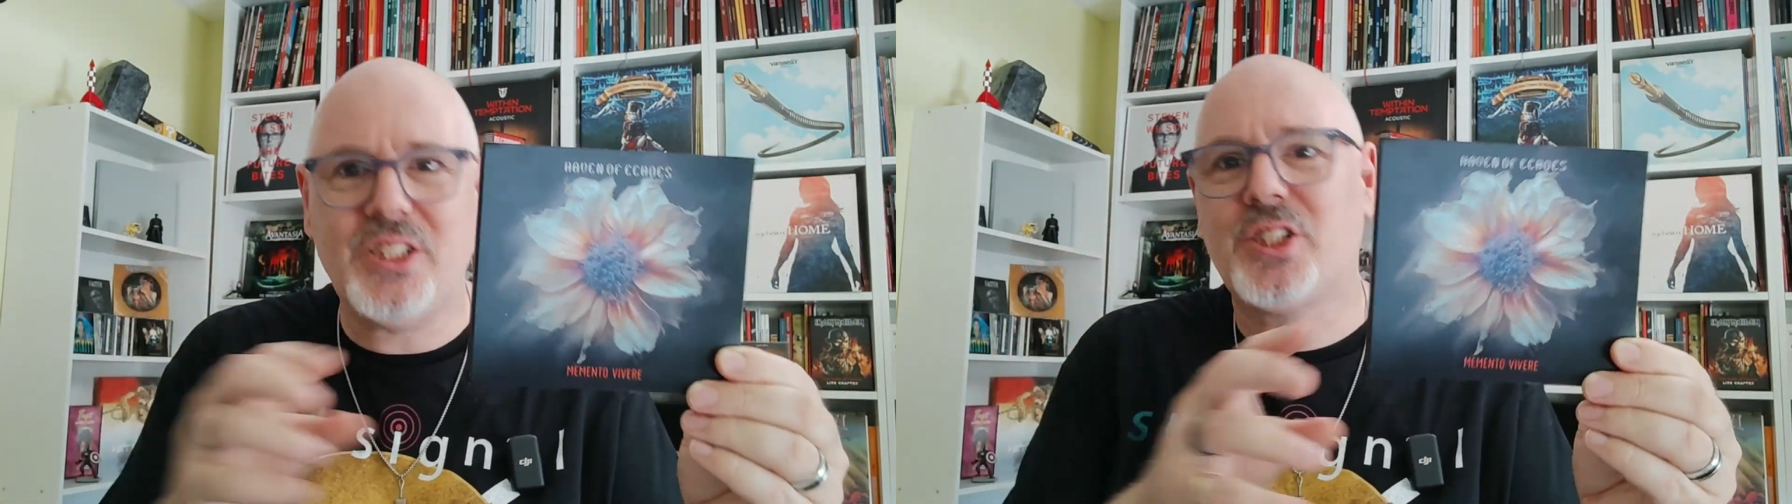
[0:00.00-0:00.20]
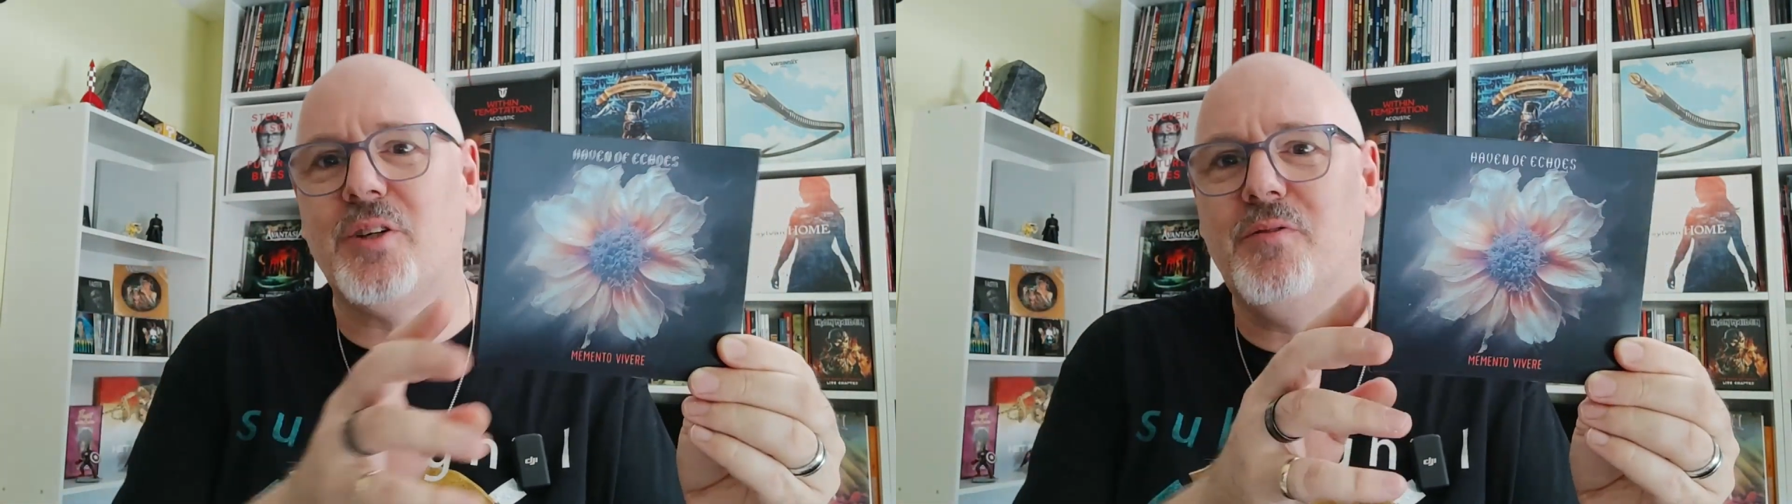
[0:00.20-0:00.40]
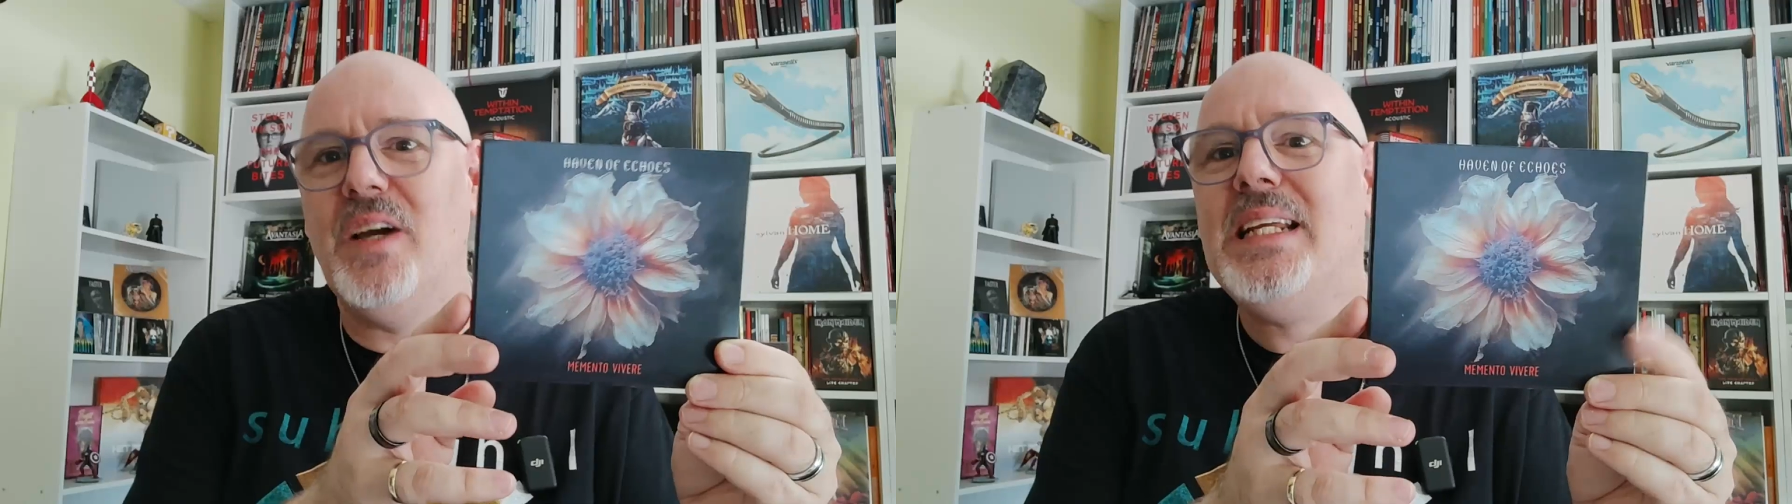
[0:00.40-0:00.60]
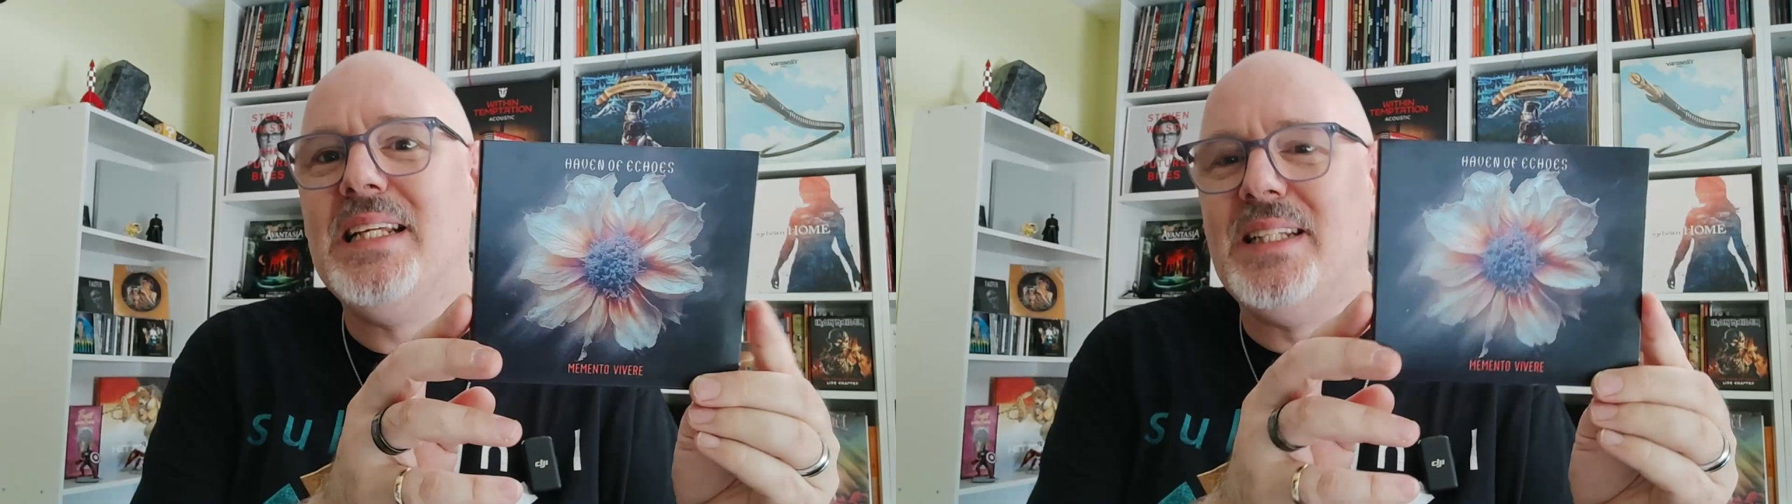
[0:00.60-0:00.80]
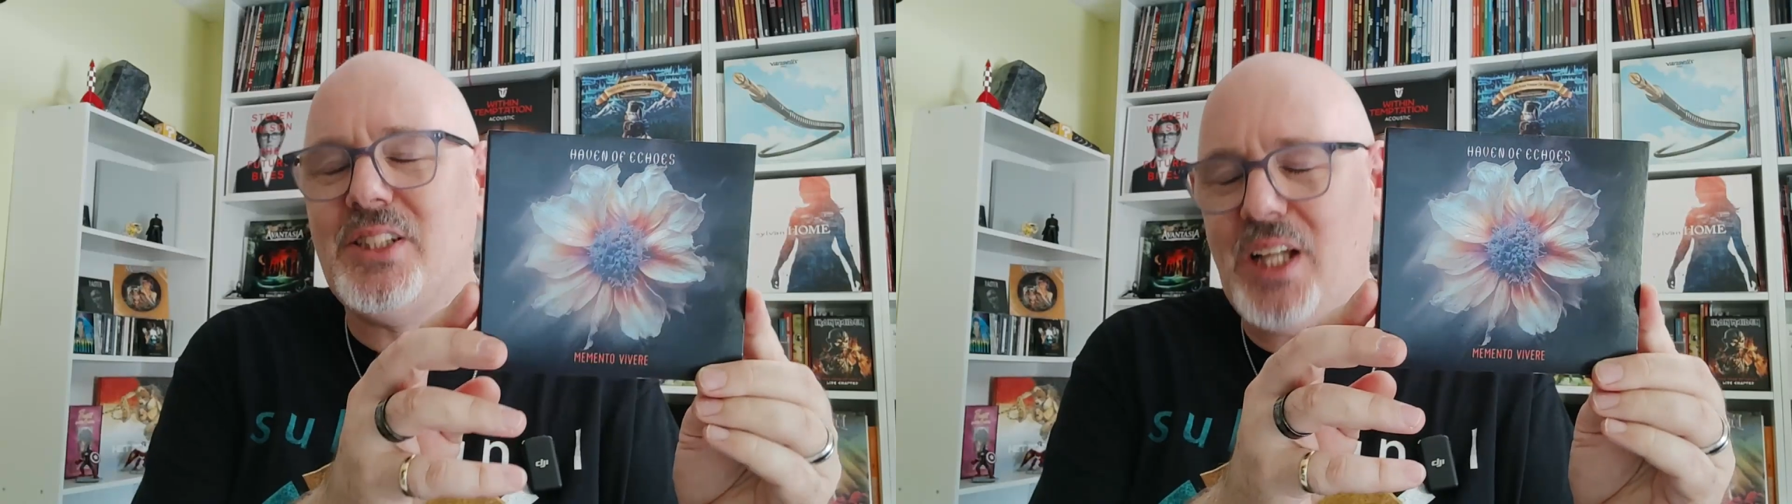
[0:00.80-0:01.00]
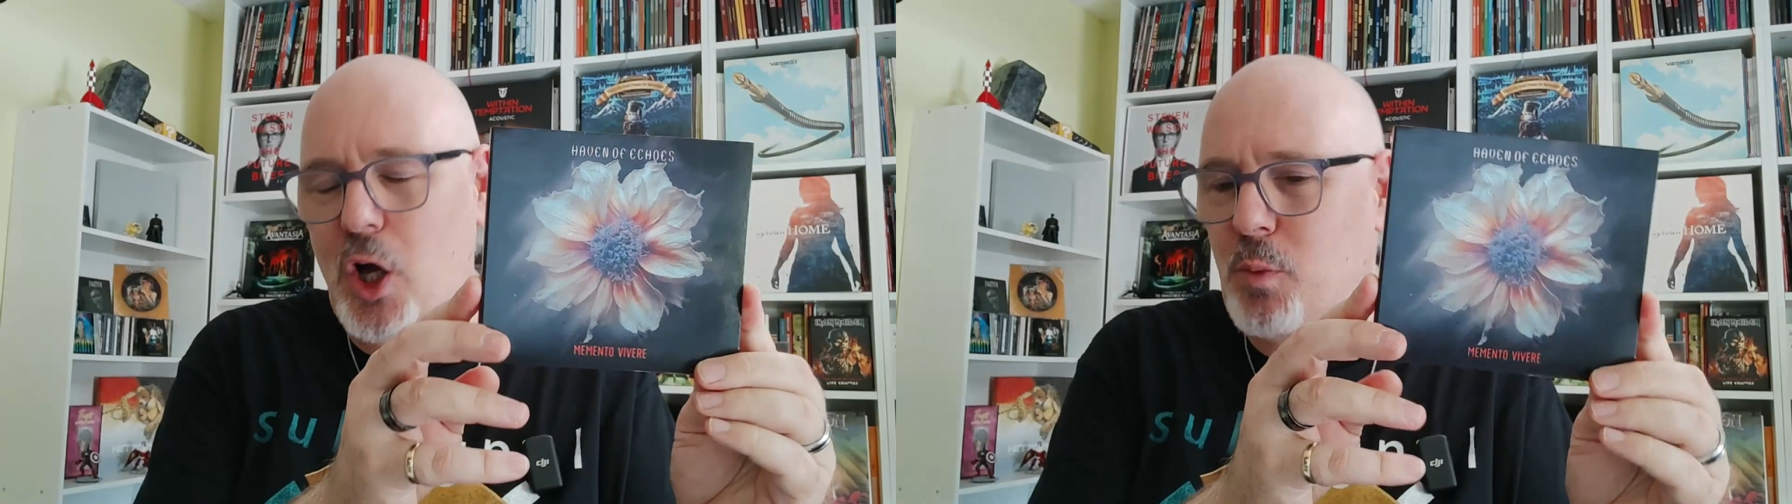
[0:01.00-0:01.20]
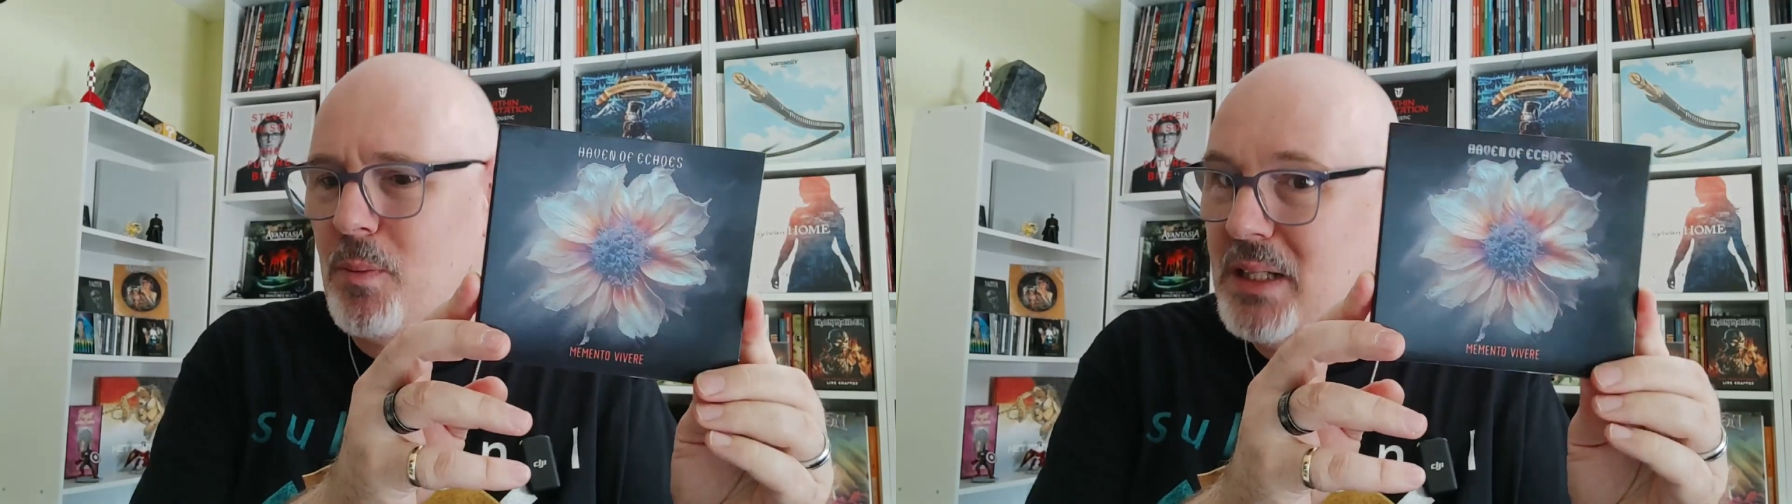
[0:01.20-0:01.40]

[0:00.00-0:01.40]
is conveyed in this album,